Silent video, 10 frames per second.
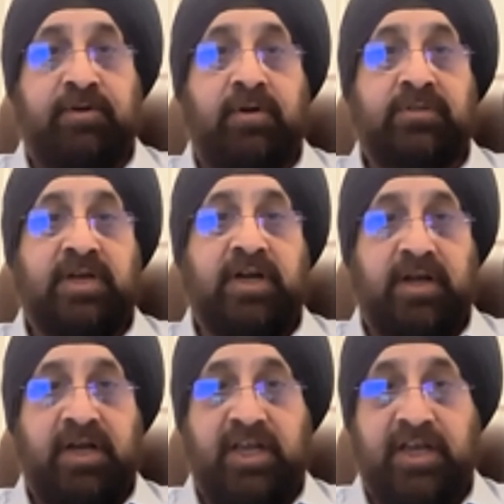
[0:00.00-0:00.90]
because
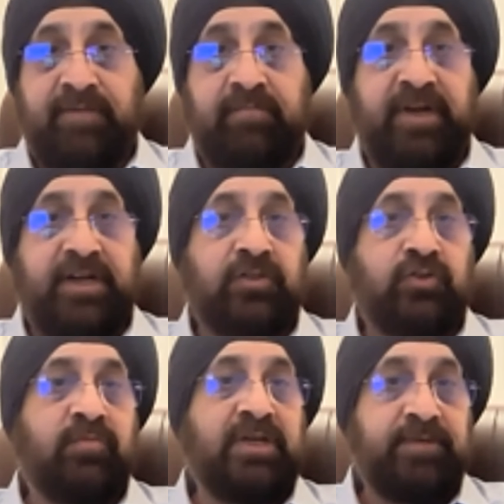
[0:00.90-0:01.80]
I have been meeting
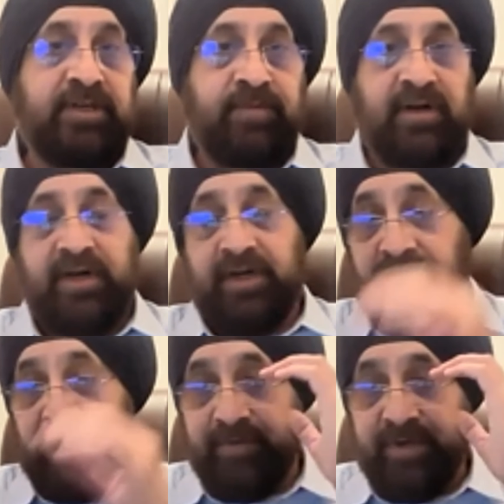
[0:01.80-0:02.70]
so many people and I
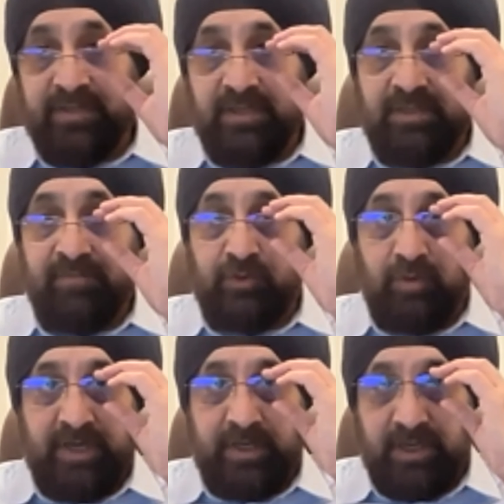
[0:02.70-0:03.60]
have been discussing with so
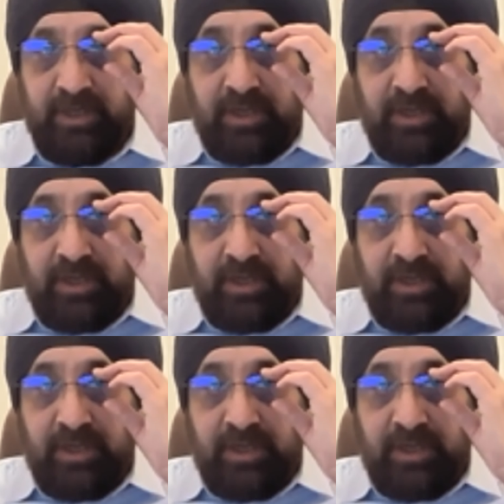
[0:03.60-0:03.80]
many